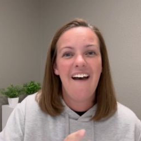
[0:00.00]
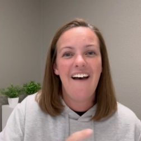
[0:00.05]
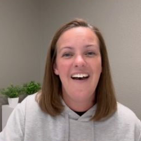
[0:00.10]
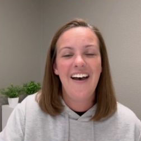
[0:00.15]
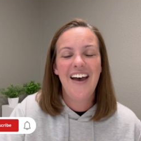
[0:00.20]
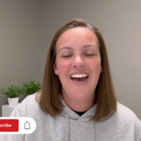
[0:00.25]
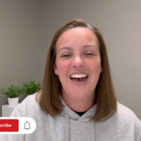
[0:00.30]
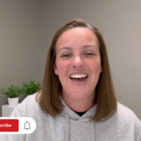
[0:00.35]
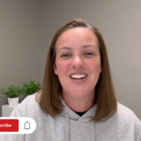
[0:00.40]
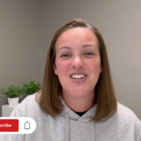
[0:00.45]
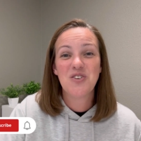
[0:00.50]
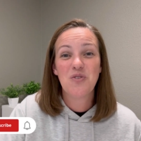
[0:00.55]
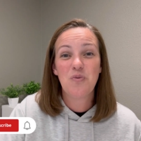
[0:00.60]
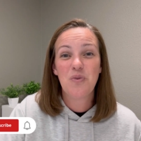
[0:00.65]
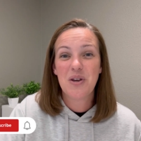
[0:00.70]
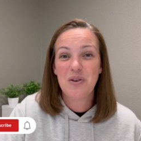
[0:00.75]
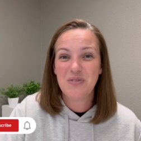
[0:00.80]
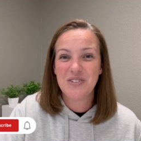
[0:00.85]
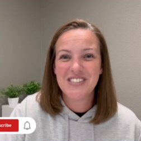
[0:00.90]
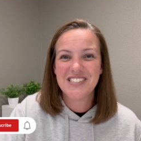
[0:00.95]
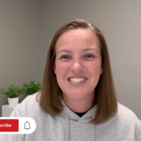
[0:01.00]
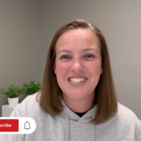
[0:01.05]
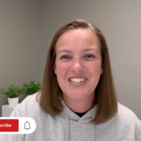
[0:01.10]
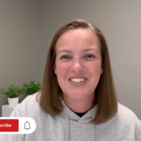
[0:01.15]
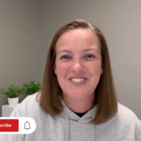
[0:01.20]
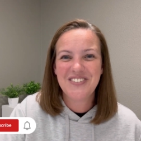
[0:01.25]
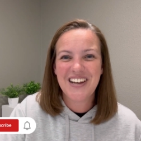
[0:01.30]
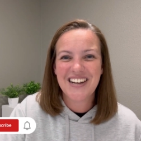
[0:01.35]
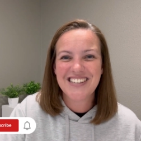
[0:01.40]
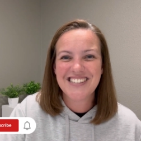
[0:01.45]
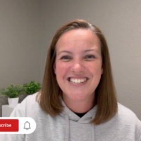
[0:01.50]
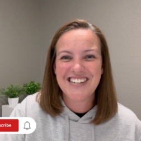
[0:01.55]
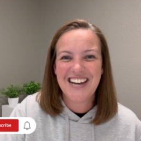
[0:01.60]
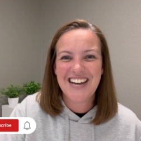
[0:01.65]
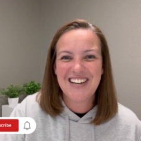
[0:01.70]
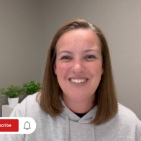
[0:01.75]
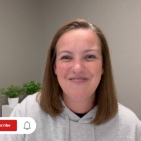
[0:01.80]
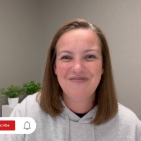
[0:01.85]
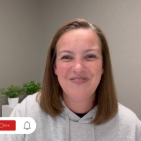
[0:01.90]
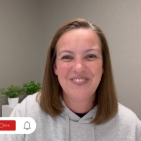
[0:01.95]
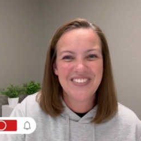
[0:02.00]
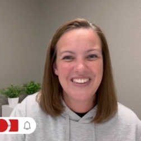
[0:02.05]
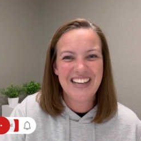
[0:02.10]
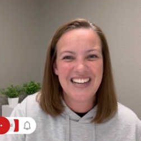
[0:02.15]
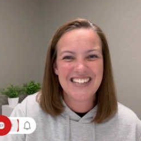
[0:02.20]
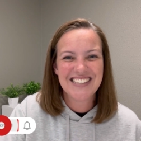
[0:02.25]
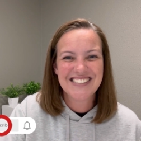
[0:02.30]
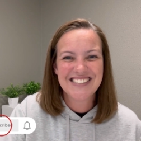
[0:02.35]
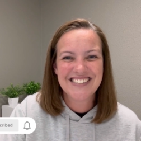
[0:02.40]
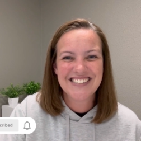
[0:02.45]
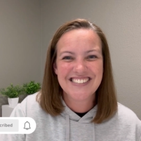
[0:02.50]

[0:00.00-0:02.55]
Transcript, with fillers: and we will see you next time. Thanks.